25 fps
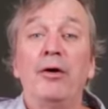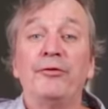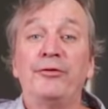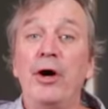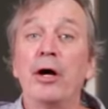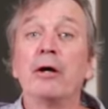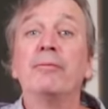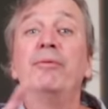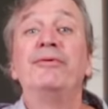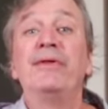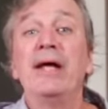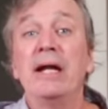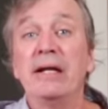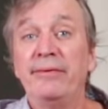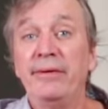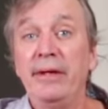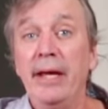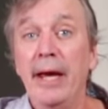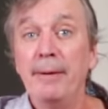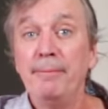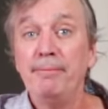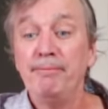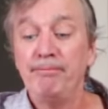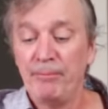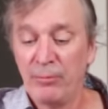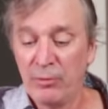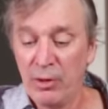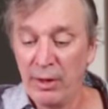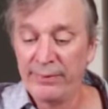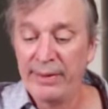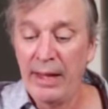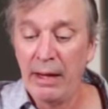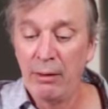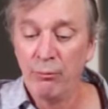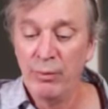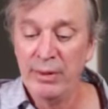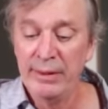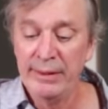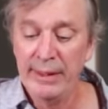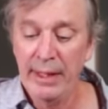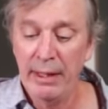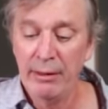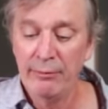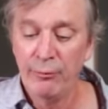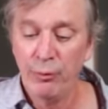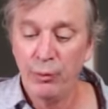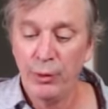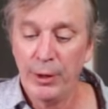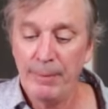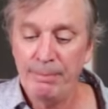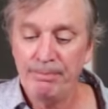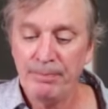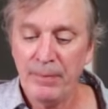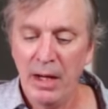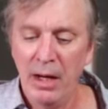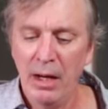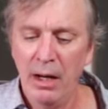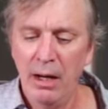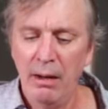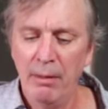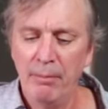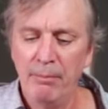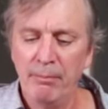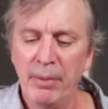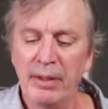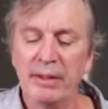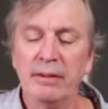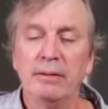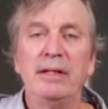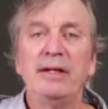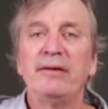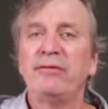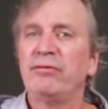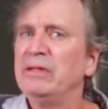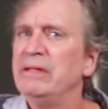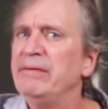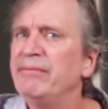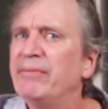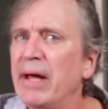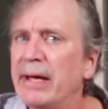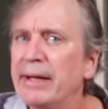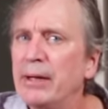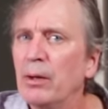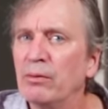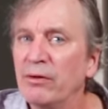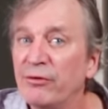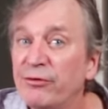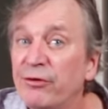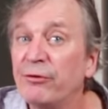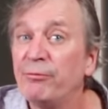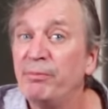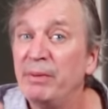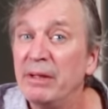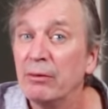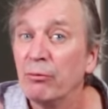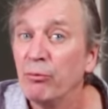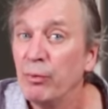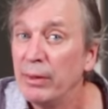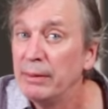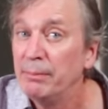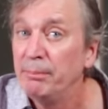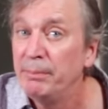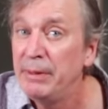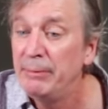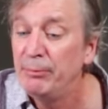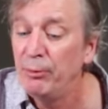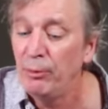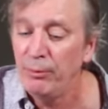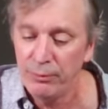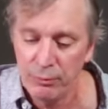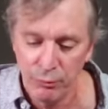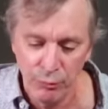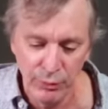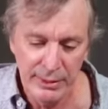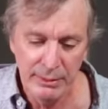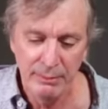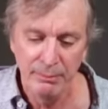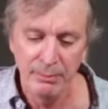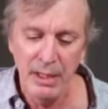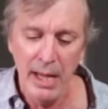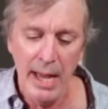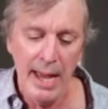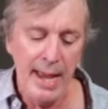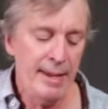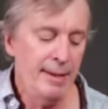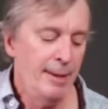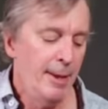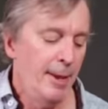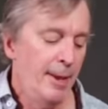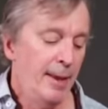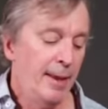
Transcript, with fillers: talk about that at the end. I've got that written down for you. But let's leave that out. Let's just be the rhythm people, the rhythm guy.